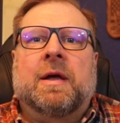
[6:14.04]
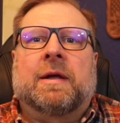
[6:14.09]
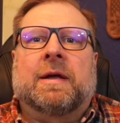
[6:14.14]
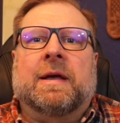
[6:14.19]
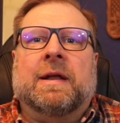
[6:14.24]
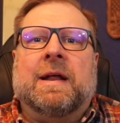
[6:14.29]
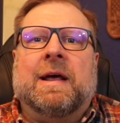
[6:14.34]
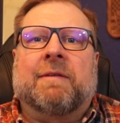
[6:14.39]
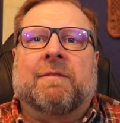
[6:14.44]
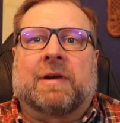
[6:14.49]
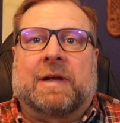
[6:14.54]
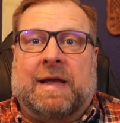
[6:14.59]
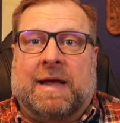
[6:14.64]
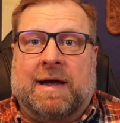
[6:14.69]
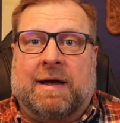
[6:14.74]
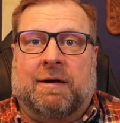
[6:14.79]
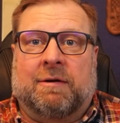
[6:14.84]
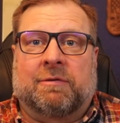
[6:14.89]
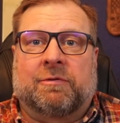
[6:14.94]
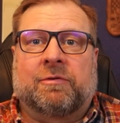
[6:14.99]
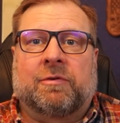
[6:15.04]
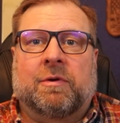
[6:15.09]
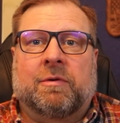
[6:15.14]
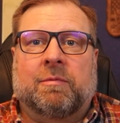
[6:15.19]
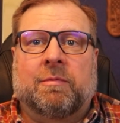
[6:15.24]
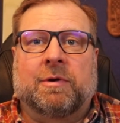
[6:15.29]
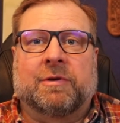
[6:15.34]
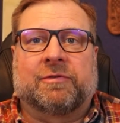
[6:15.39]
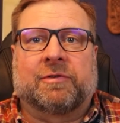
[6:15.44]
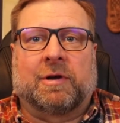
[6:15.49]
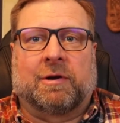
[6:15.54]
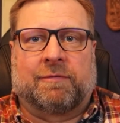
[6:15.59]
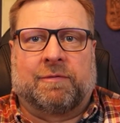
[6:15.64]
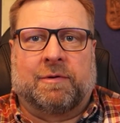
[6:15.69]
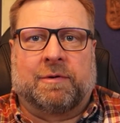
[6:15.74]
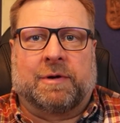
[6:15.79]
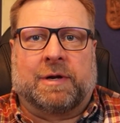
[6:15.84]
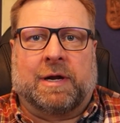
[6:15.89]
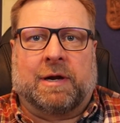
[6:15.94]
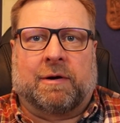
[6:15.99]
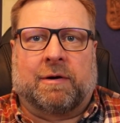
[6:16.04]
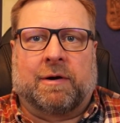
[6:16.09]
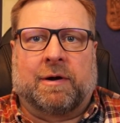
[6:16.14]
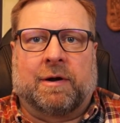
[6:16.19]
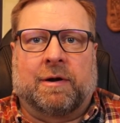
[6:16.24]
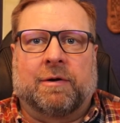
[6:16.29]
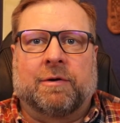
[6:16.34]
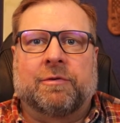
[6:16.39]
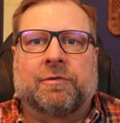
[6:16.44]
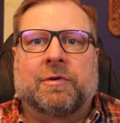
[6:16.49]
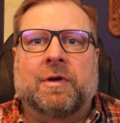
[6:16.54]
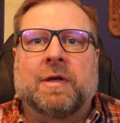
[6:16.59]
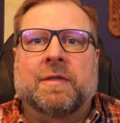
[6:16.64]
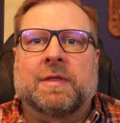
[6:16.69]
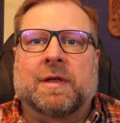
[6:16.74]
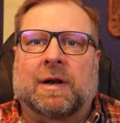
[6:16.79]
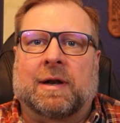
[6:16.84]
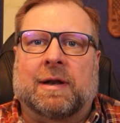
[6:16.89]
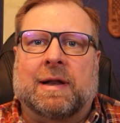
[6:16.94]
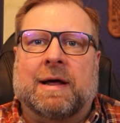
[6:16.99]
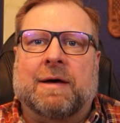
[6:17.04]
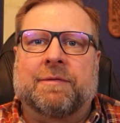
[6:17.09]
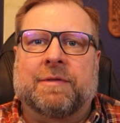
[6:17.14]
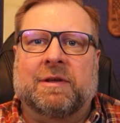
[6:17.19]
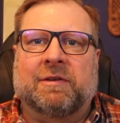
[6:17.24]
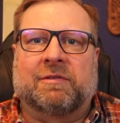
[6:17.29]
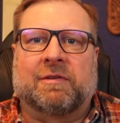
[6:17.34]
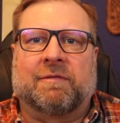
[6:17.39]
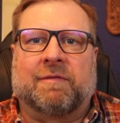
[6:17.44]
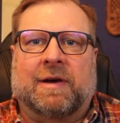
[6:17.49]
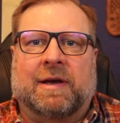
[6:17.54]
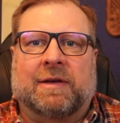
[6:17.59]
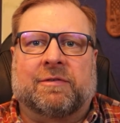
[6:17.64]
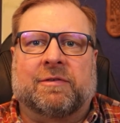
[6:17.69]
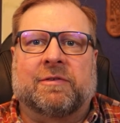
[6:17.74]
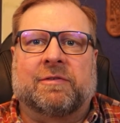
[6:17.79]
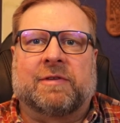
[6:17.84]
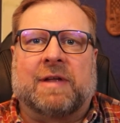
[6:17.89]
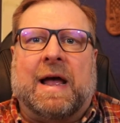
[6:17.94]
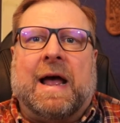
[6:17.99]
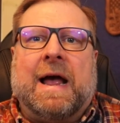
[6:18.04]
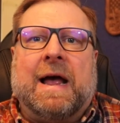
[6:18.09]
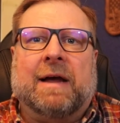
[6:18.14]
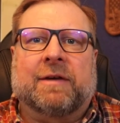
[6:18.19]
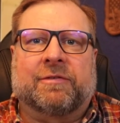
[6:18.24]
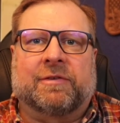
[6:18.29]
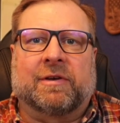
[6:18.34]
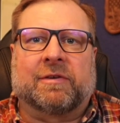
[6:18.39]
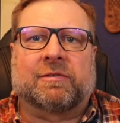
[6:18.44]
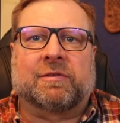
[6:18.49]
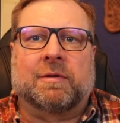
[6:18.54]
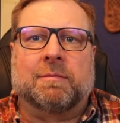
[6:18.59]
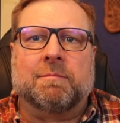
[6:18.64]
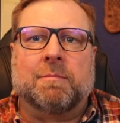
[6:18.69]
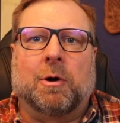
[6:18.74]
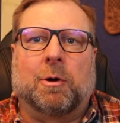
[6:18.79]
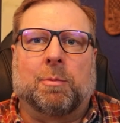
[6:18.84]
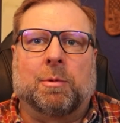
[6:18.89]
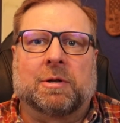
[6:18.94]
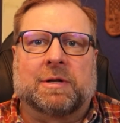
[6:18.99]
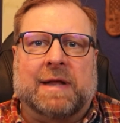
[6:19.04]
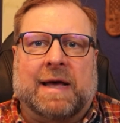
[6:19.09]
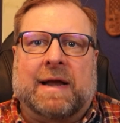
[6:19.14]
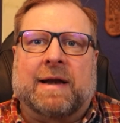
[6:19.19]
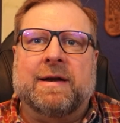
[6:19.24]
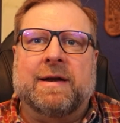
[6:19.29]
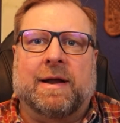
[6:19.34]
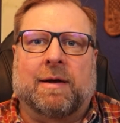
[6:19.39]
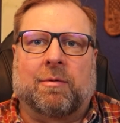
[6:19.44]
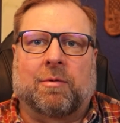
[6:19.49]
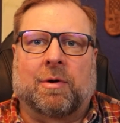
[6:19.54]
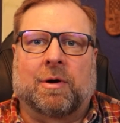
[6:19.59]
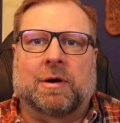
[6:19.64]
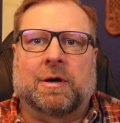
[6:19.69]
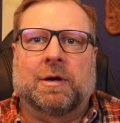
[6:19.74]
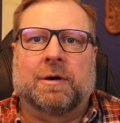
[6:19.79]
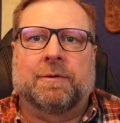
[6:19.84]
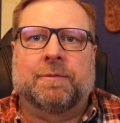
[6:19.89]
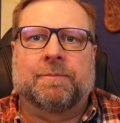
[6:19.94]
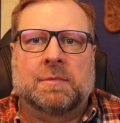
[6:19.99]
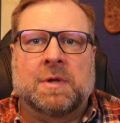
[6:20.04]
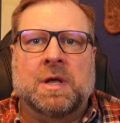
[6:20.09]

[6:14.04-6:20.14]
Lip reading: can have accounts with cell phone carriers that allow these devices to access the mobile data network.